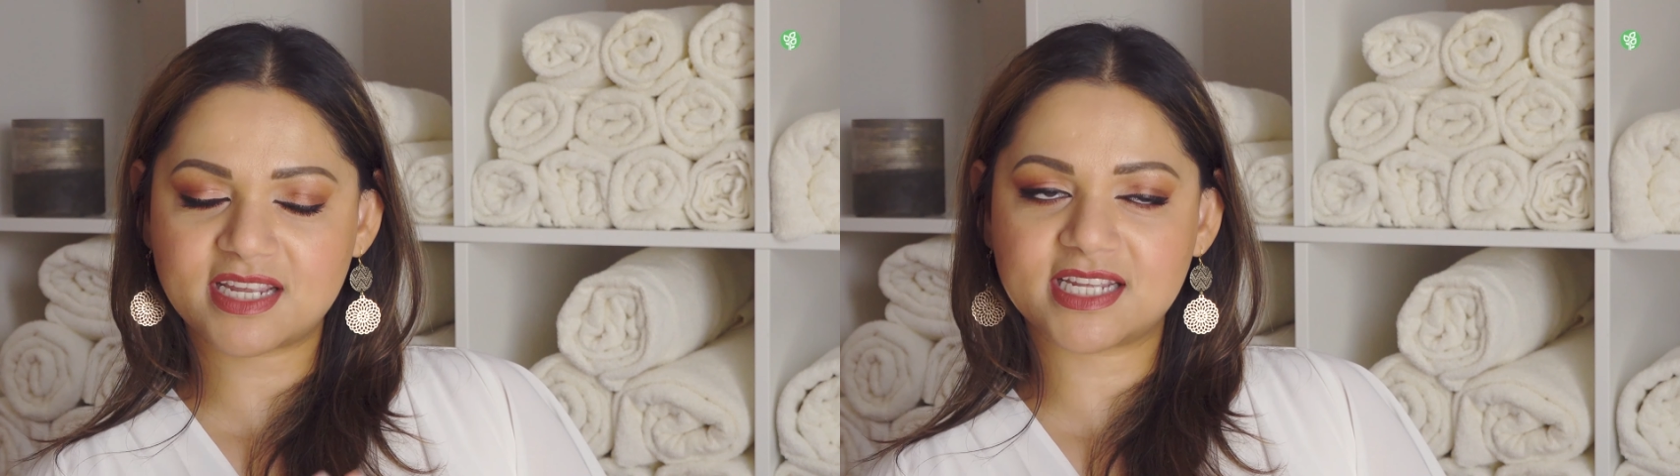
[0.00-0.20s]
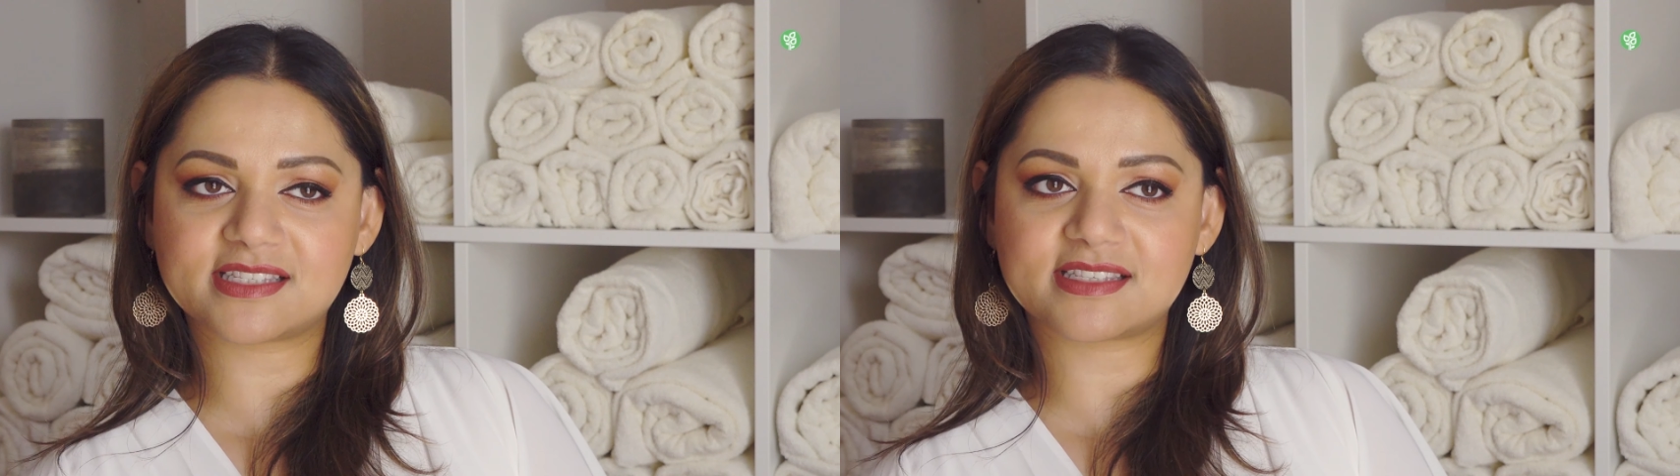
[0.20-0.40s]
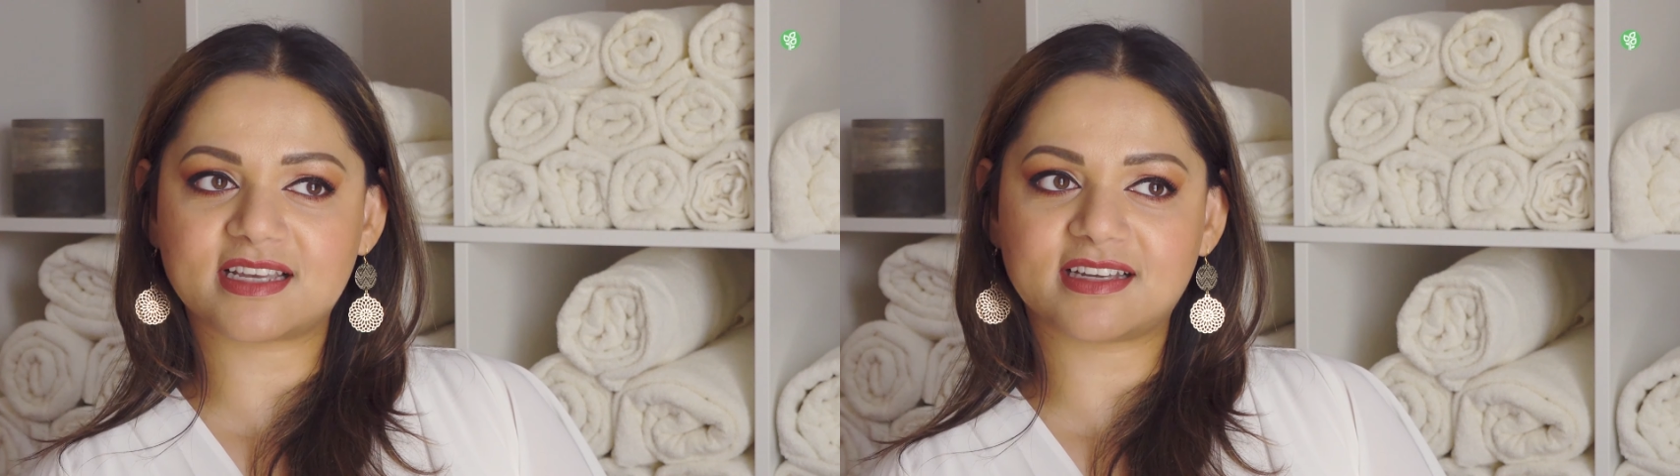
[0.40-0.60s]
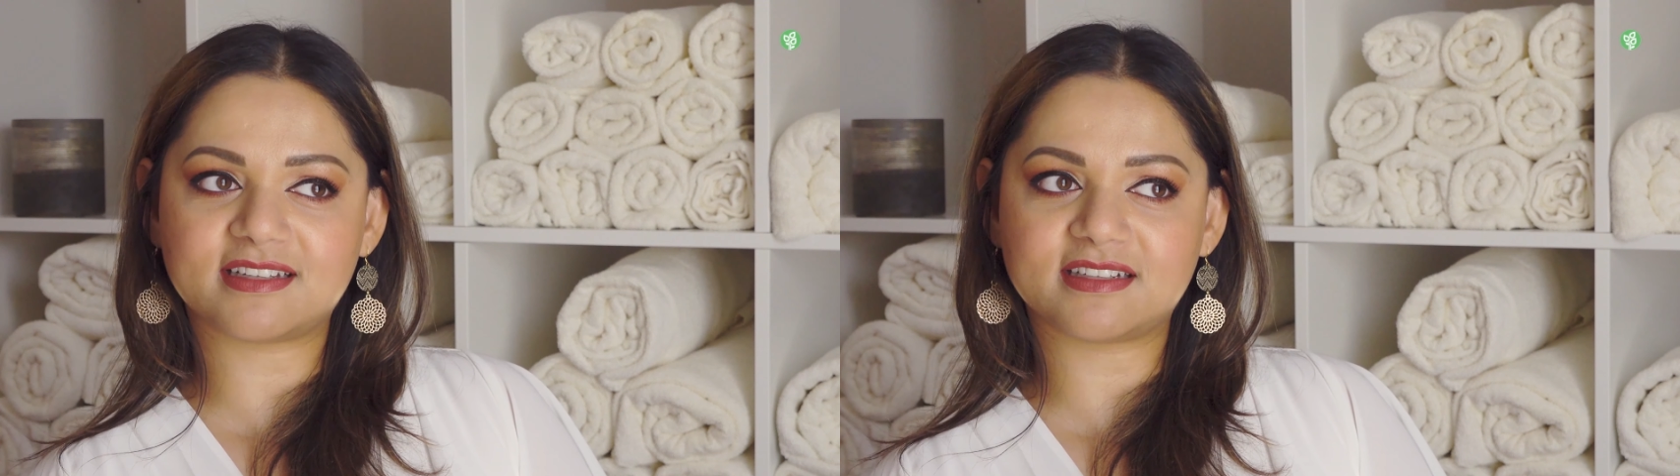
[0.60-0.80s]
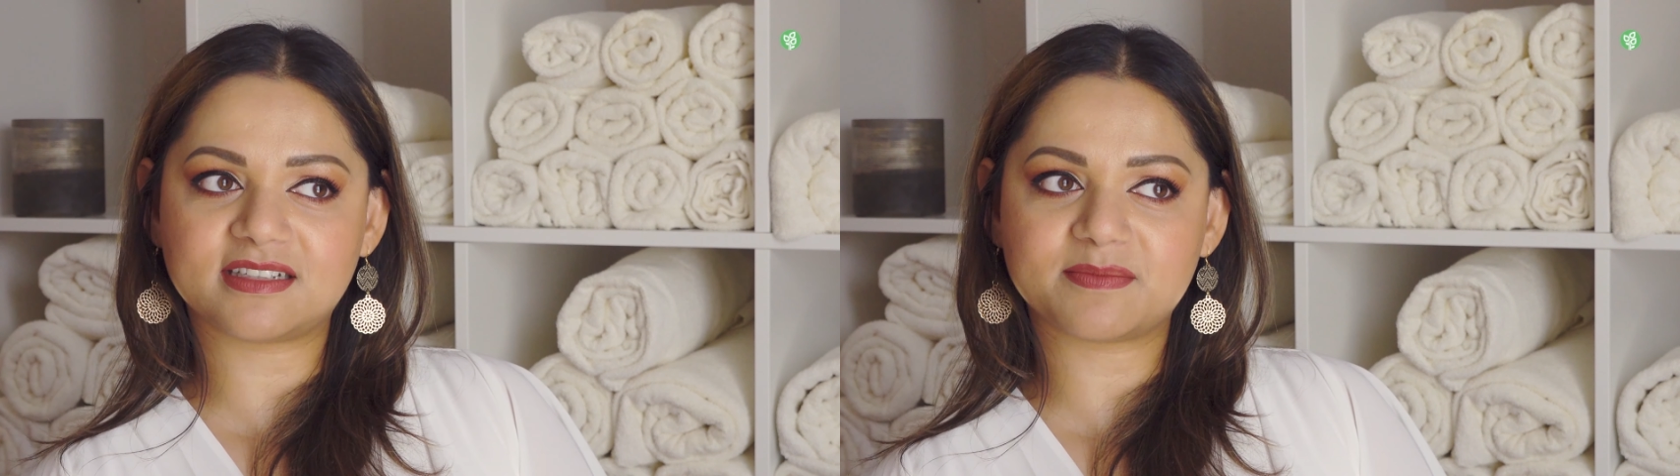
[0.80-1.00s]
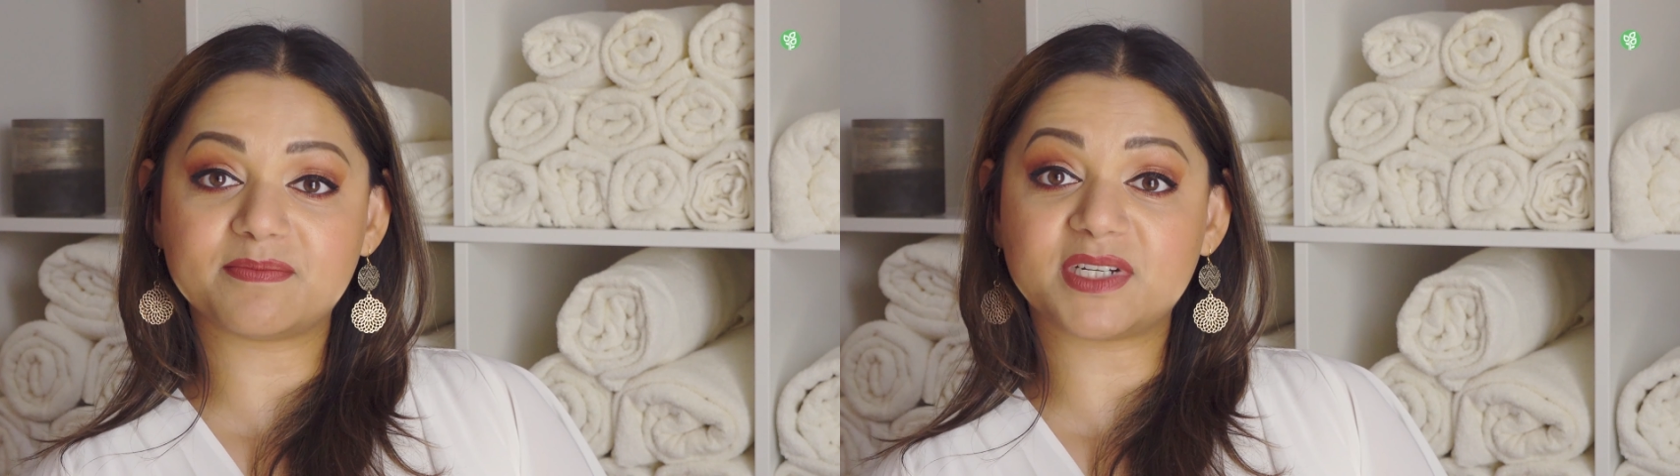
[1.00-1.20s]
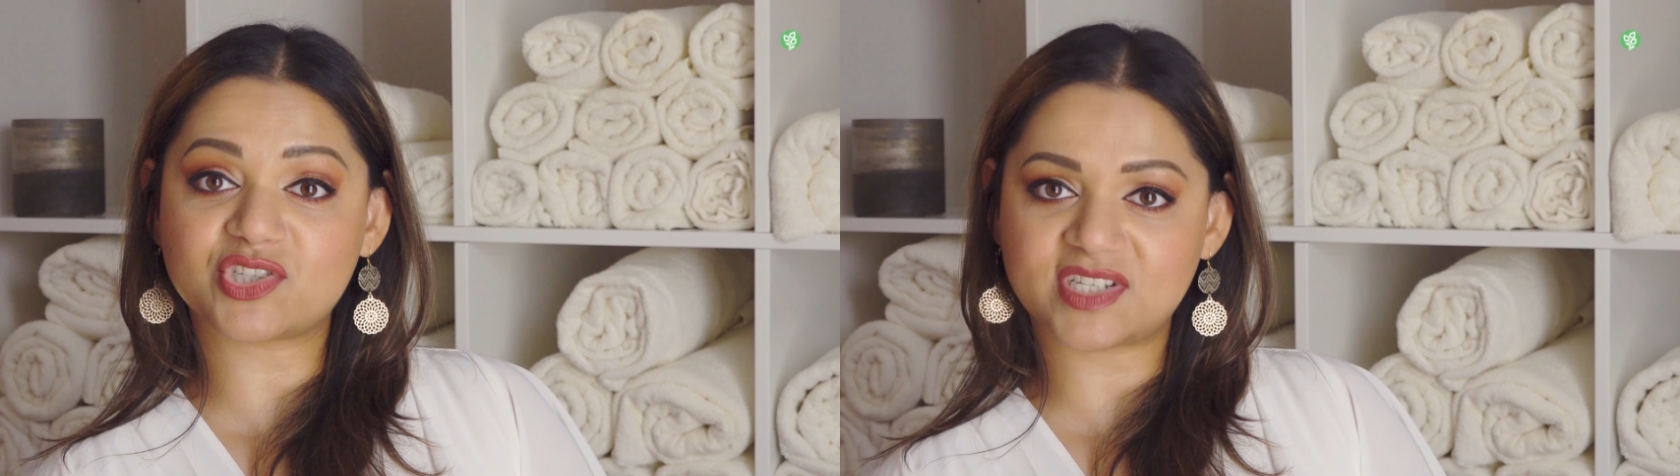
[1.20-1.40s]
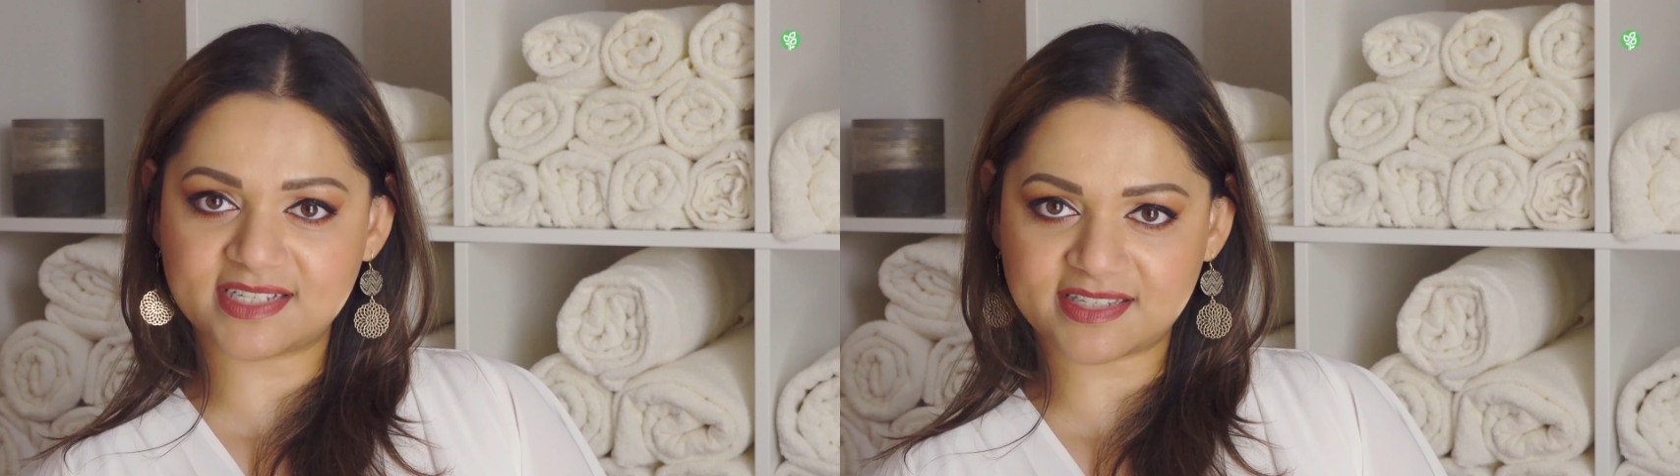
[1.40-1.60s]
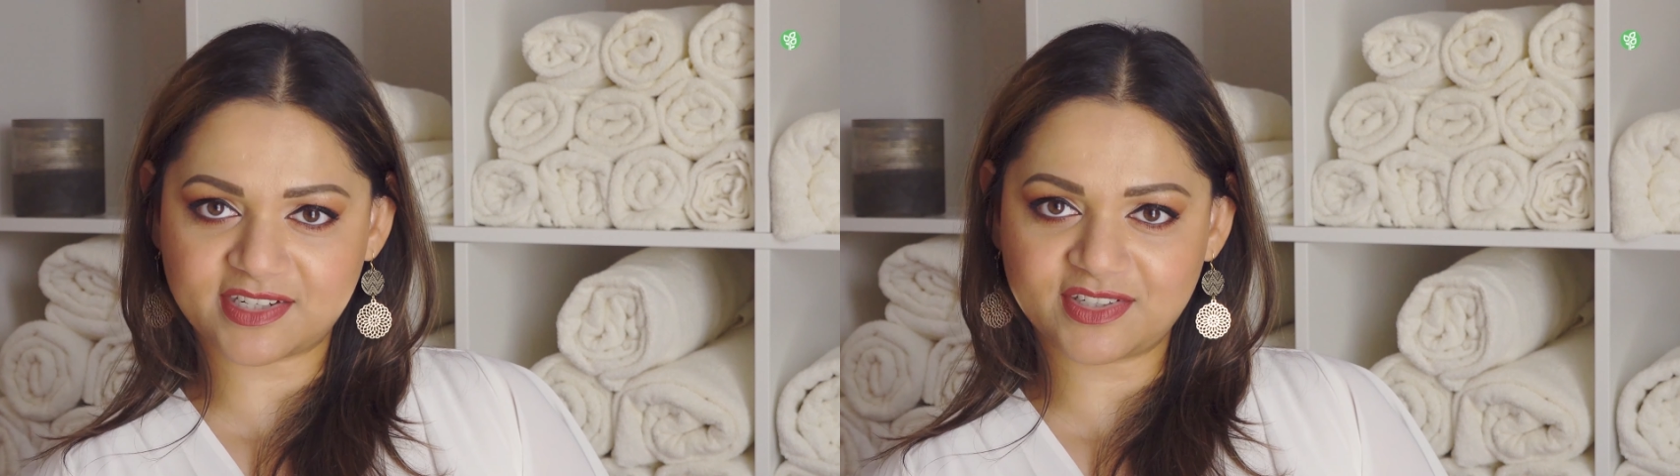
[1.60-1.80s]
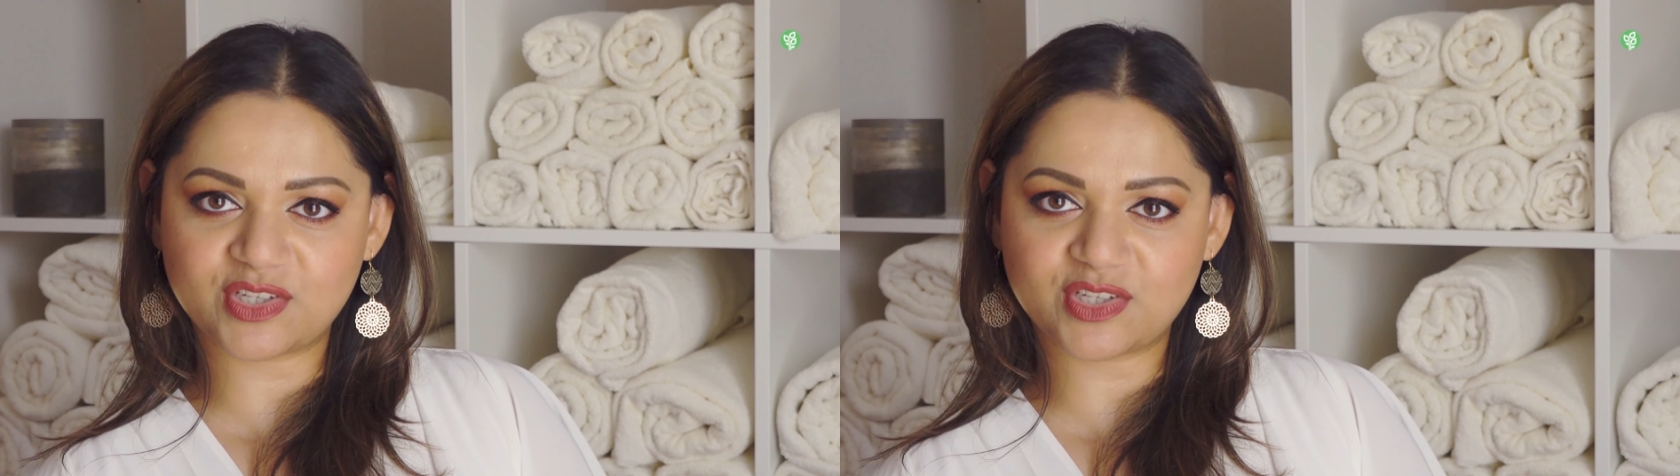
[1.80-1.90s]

it's much easier.